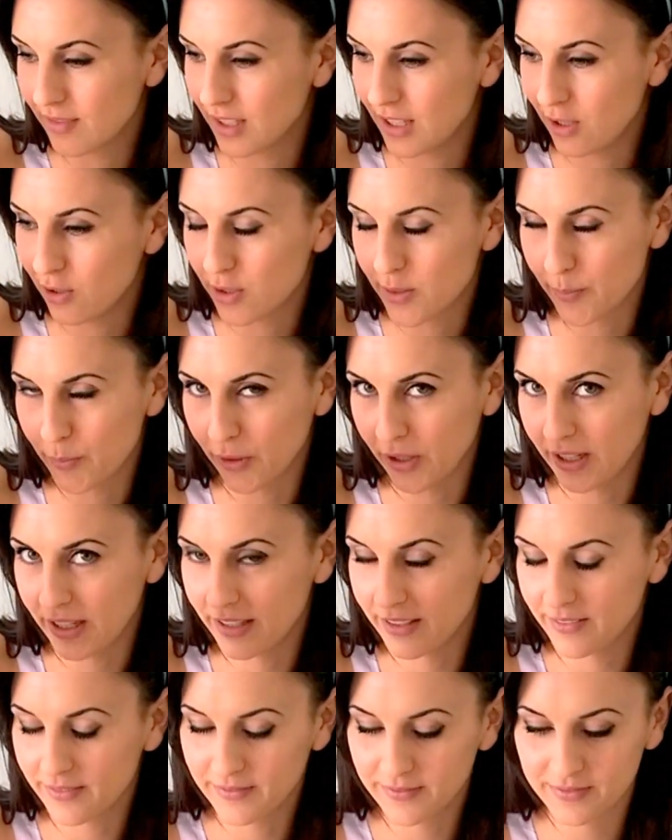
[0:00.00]
It looks
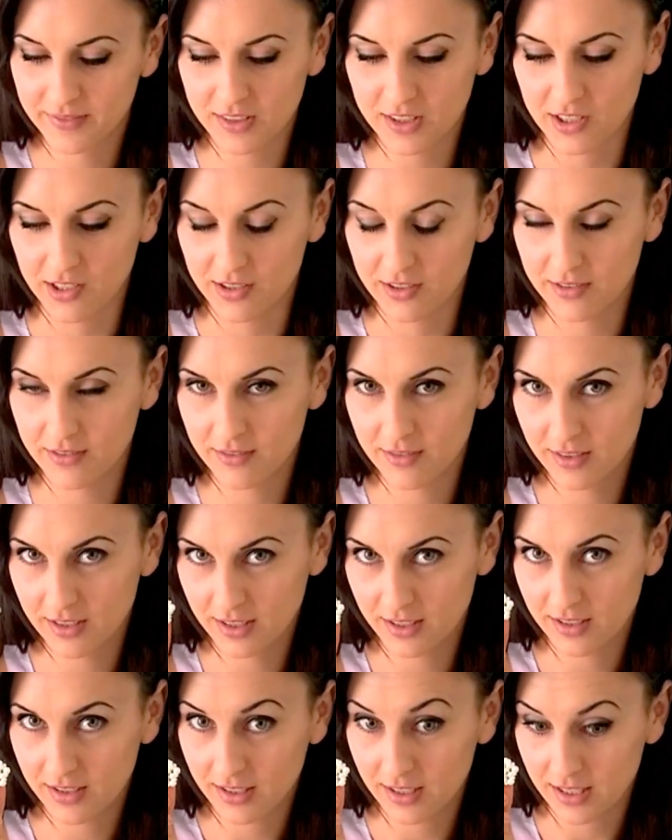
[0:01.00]
brilliant, so
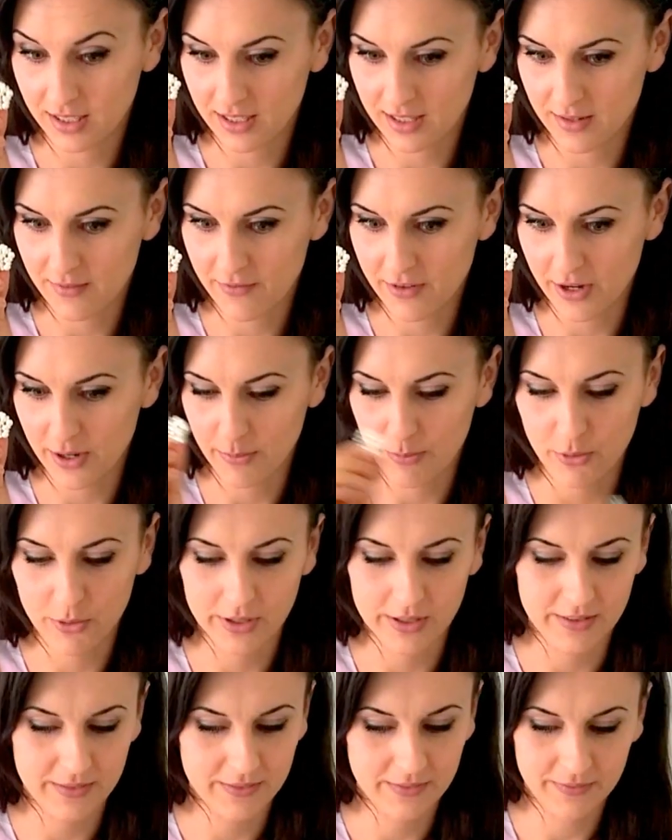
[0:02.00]
very
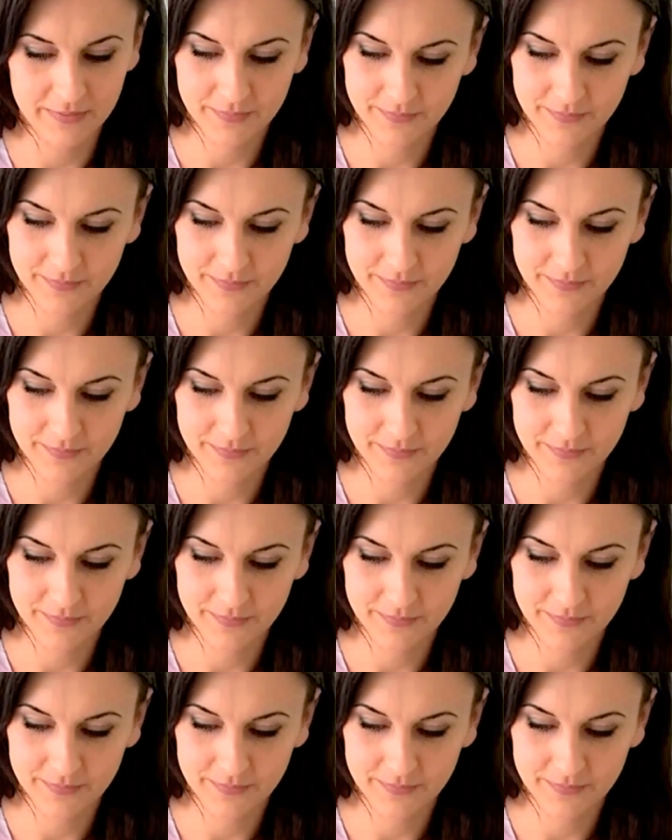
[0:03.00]
important.